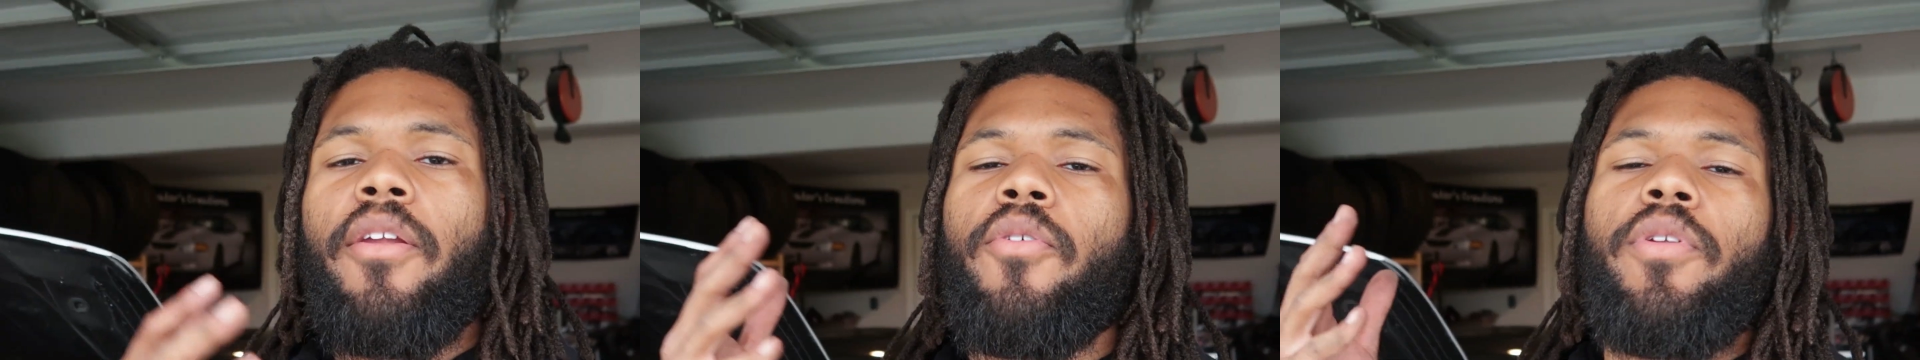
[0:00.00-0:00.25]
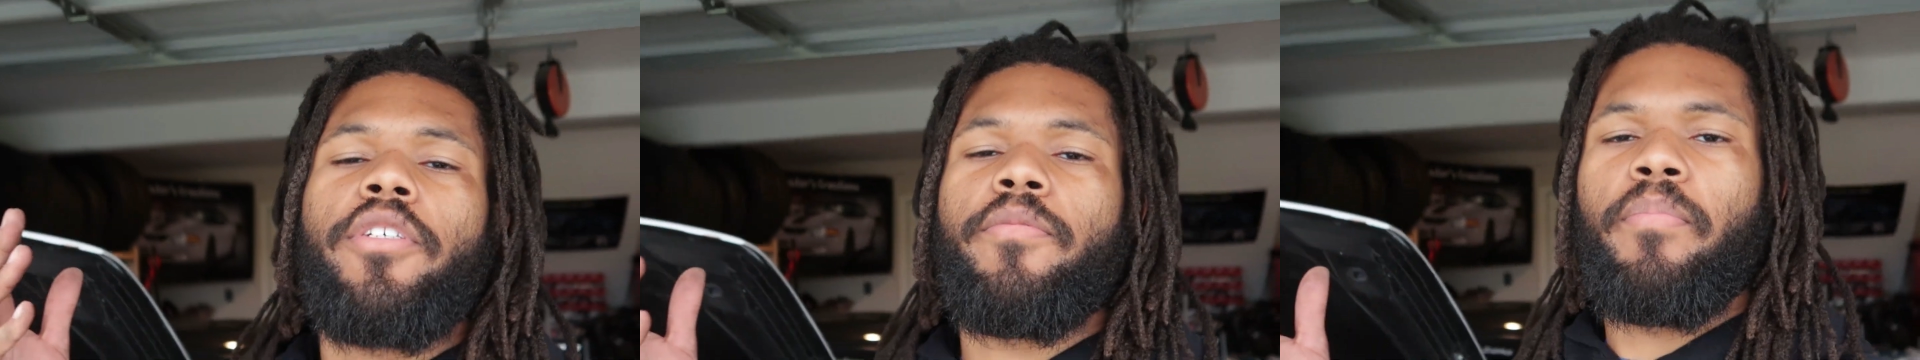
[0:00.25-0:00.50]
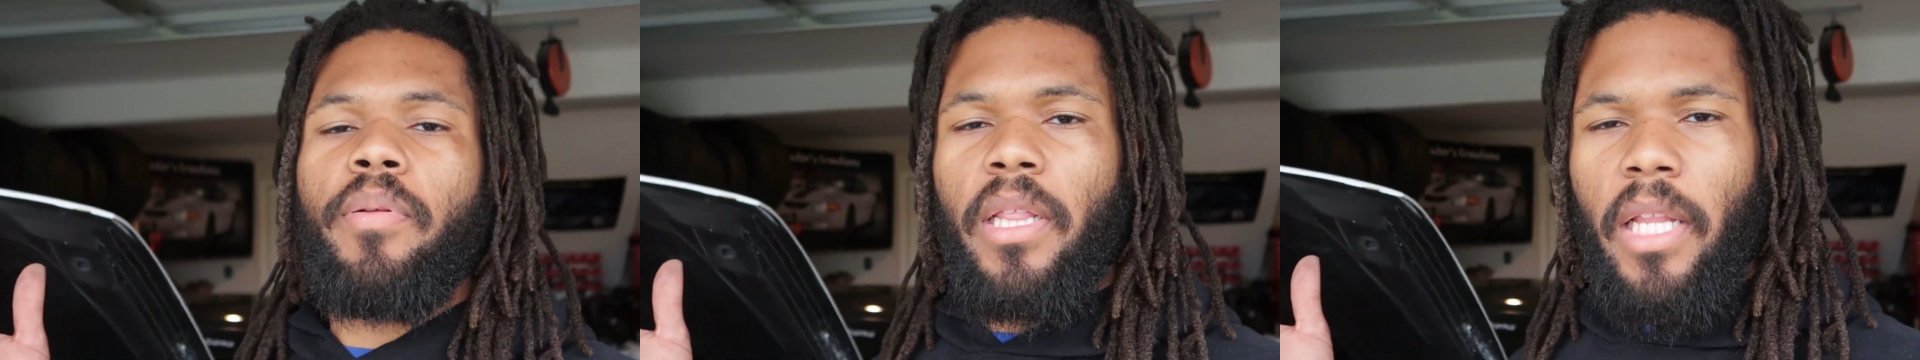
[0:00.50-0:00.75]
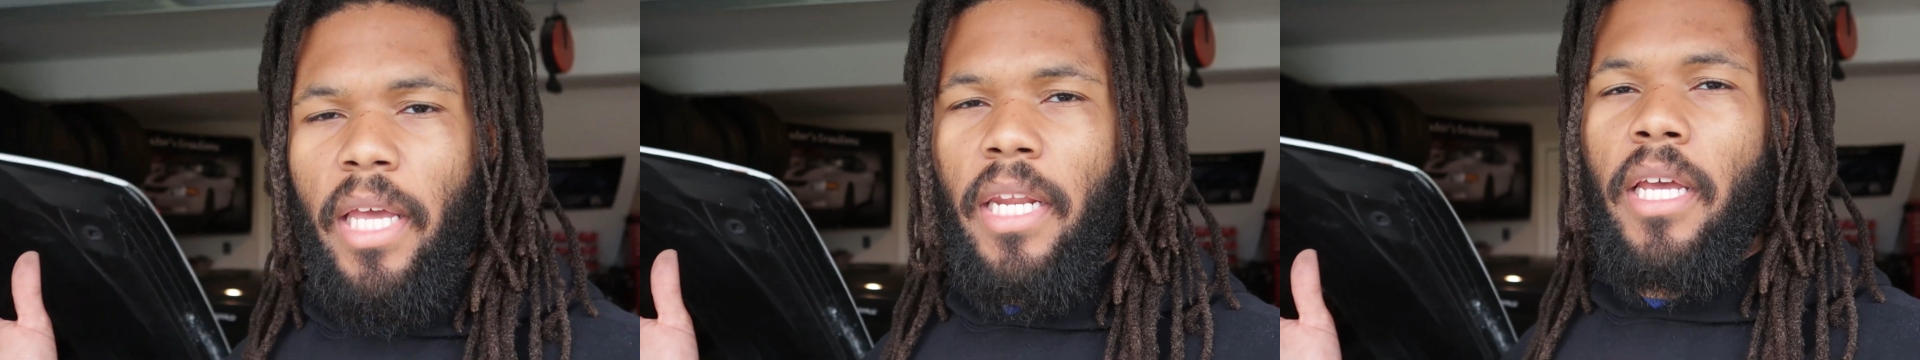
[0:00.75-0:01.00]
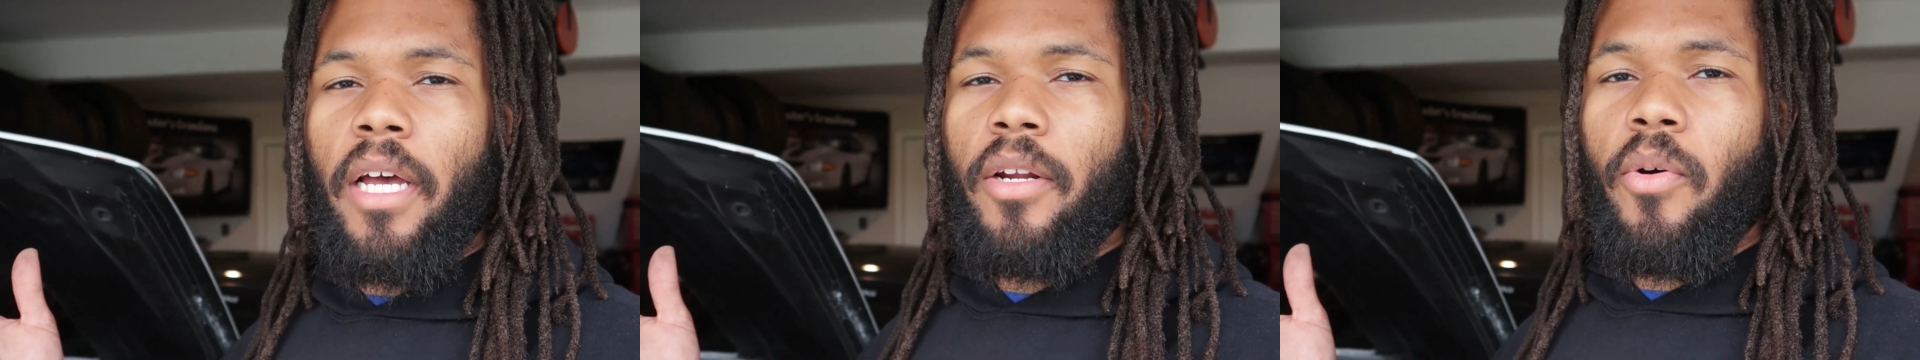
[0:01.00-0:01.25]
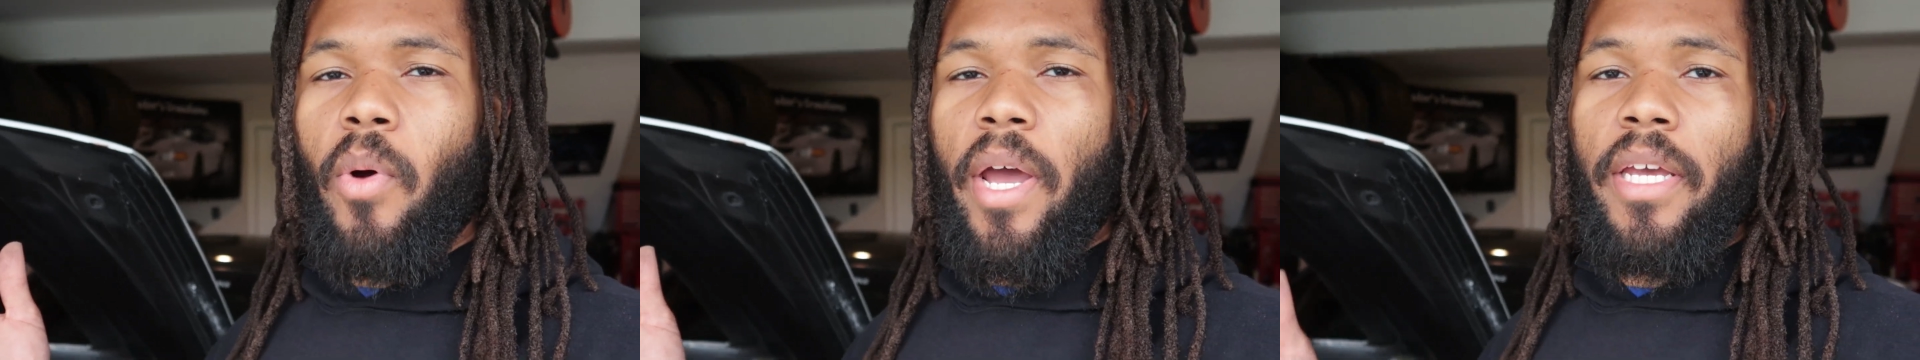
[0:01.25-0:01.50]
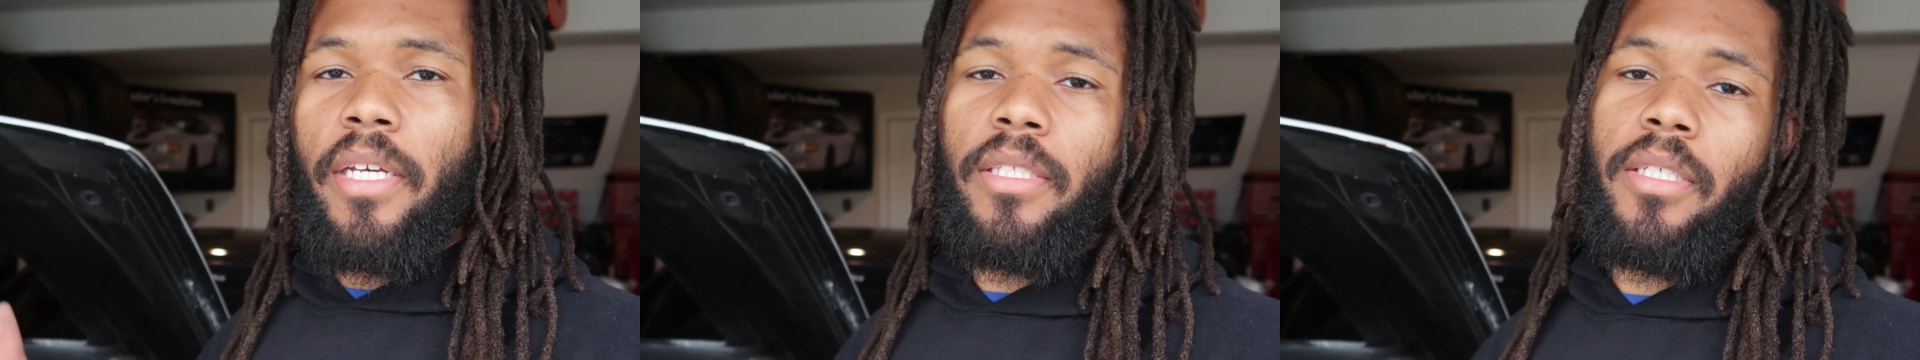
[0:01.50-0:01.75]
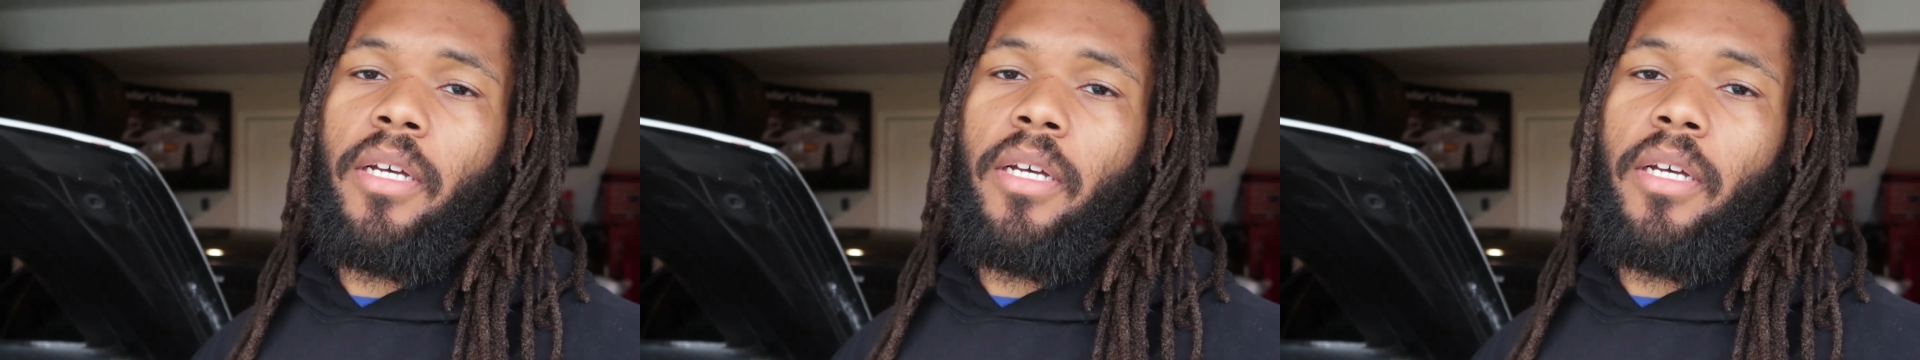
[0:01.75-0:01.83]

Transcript: I know there's plenty other ways